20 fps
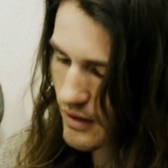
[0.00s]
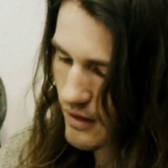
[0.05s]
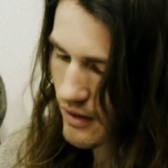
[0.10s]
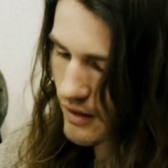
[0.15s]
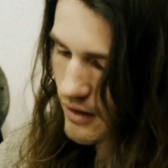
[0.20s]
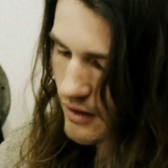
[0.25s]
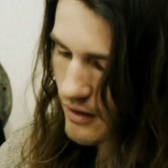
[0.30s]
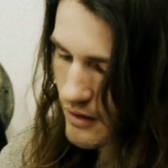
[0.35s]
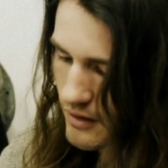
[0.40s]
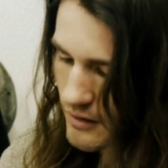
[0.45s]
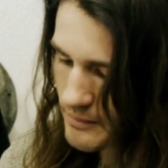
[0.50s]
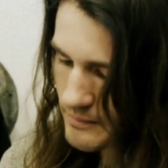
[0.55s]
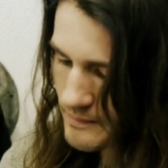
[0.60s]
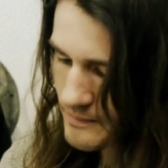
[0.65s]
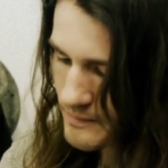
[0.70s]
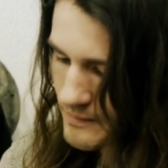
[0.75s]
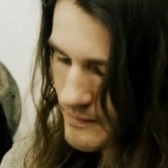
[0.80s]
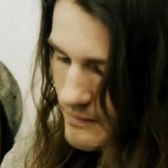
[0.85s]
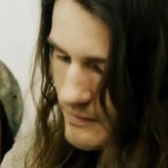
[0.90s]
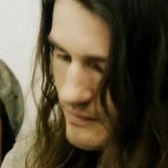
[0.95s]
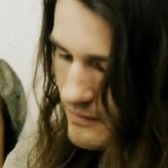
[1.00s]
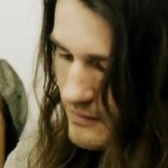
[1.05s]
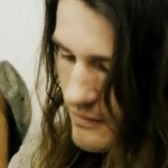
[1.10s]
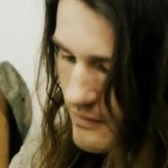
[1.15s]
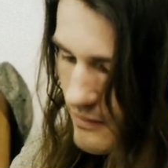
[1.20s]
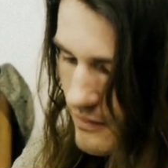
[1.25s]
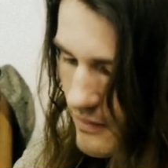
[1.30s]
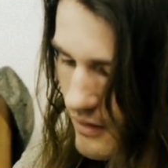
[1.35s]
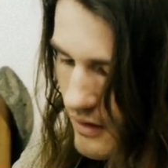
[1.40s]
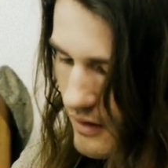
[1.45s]
I um,
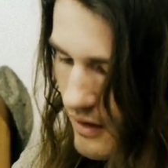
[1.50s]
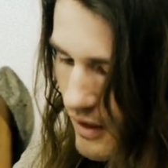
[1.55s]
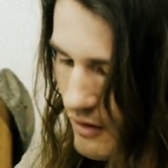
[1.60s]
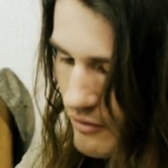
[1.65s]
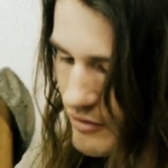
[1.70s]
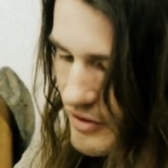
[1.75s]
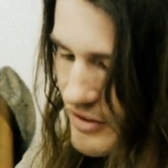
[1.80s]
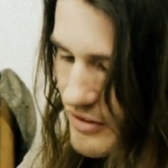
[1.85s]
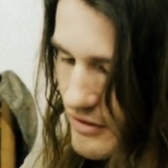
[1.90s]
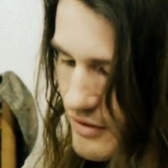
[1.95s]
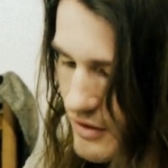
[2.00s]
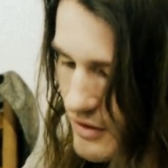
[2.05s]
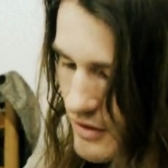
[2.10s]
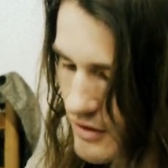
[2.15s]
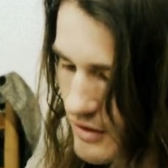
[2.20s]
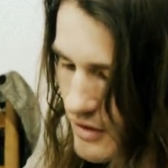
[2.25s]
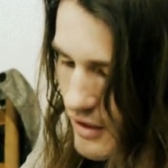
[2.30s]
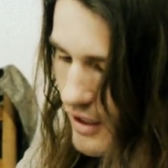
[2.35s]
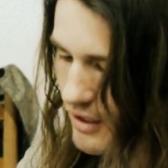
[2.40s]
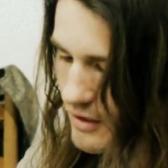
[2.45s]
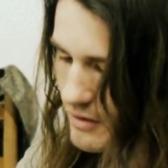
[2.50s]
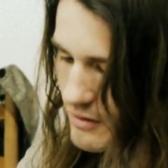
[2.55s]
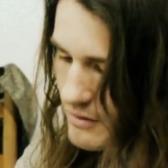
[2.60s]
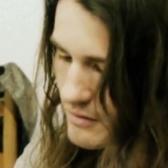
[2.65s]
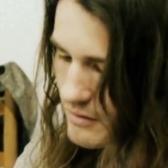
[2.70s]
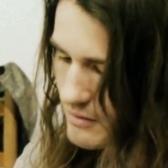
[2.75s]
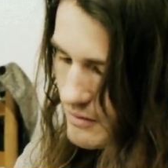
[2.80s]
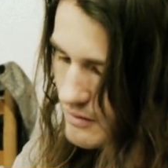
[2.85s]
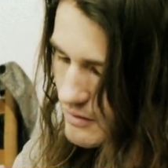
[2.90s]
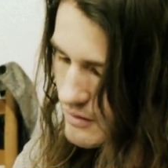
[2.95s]
I recently
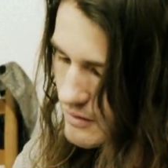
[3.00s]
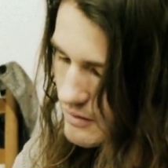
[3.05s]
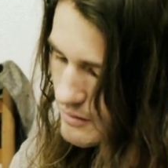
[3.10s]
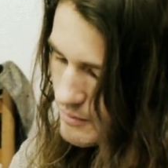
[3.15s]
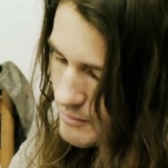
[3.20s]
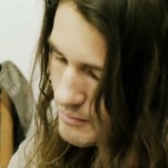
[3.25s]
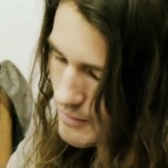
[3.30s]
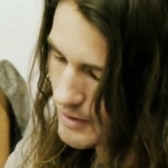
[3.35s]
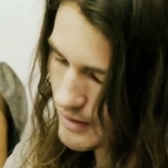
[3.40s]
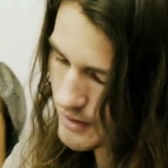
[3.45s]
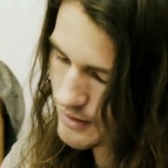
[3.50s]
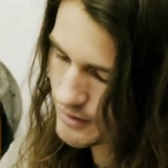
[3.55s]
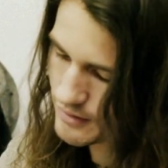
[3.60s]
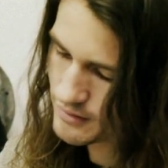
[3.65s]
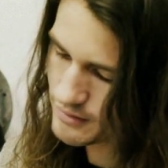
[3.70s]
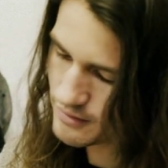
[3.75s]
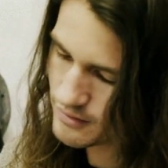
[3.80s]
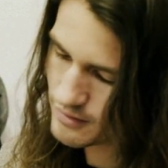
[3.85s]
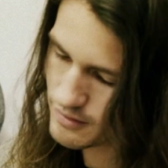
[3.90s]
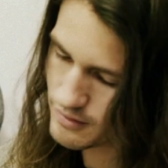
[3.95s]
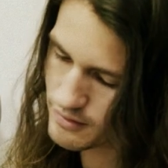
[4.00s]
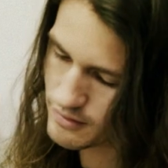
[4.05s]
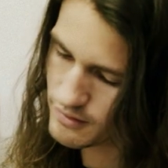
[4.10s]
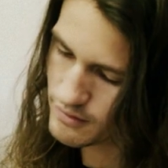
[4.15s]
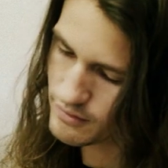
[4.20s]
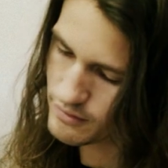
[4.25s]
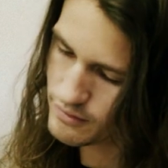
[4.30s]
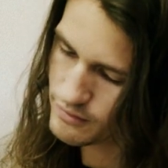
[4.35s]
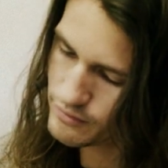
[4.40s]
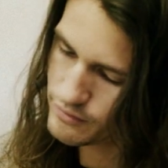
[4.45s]
got banned
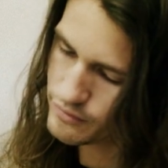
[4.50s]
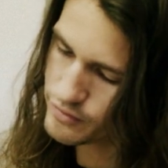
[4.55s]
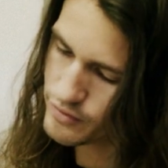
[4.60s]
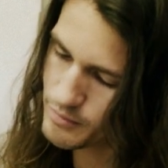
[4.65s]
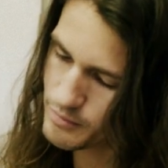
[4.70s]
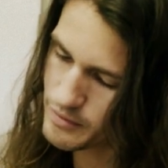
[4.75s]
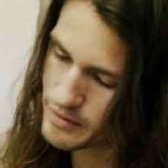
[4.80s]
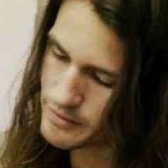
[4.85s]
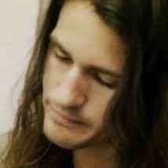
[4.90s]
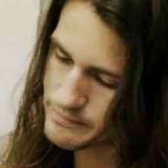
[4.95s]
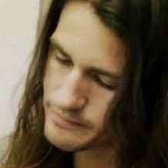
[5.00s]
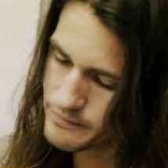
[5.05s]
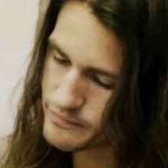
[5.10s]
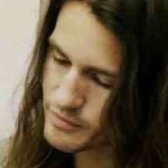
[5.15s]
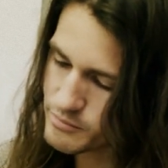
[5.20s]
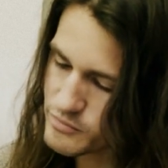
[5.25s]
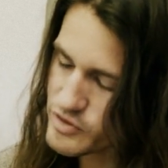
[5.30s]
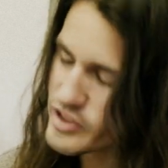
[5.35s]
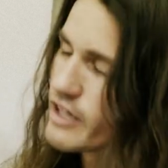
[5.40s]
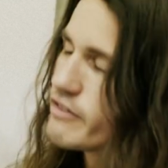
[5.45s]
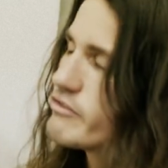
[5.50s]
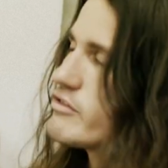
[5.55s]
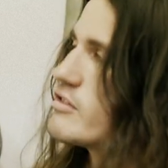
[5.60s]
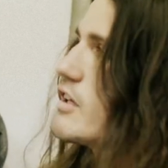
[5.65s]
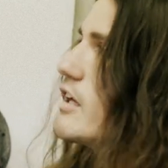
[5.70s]
from um, from chat